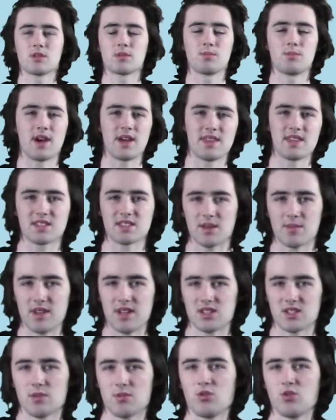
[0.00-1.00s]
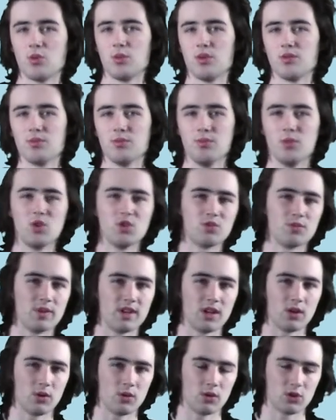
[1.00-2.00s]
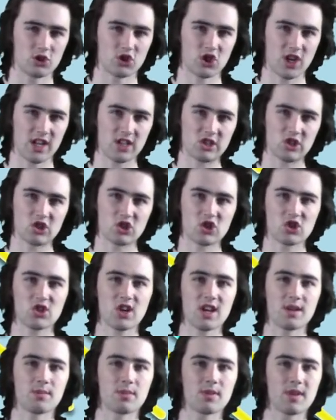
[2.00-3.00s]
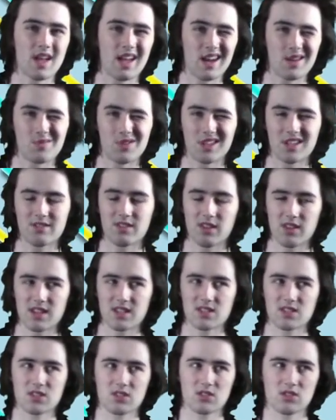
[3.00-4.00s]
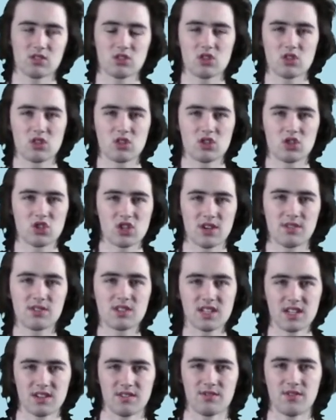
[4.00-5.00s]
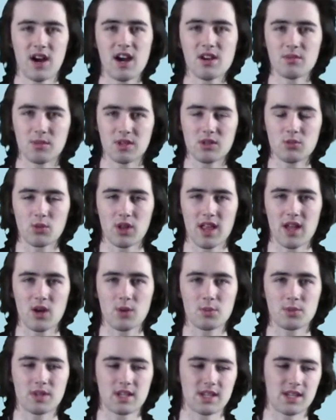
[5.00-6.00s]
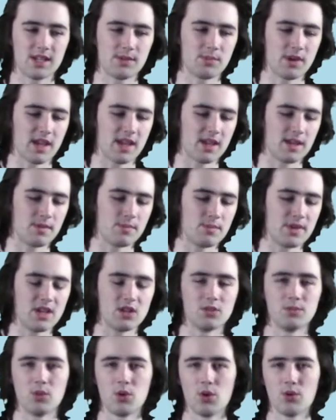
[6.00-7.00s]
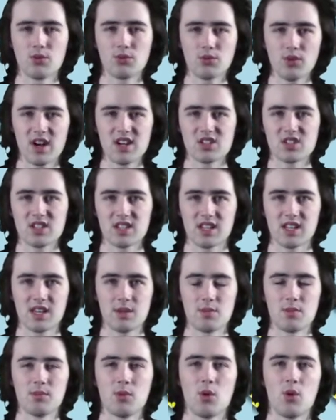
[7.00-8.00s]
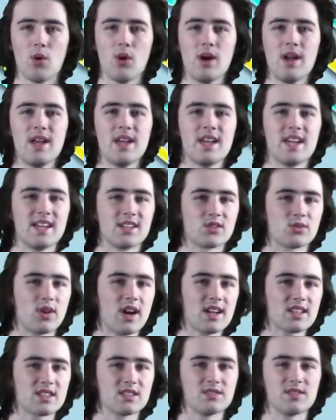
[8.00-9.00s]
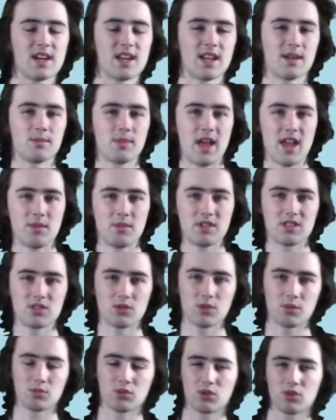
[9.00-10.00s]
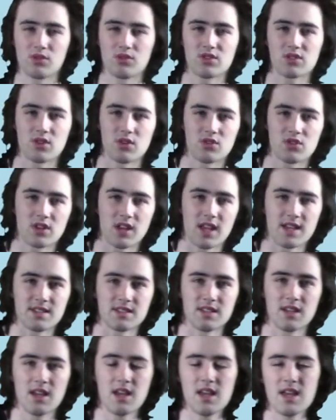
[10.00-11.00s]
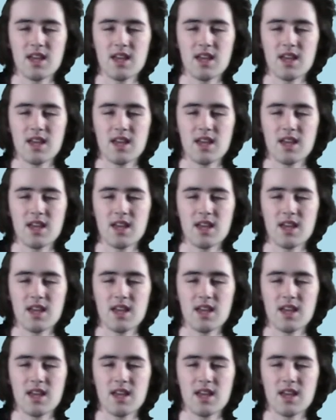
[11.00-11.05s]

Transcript: By this I mean some form of movement or change in shape, and I believe that this shift in environment will help keep a meal more fresh, keep it more interactive, and I'm aiming to improve socializing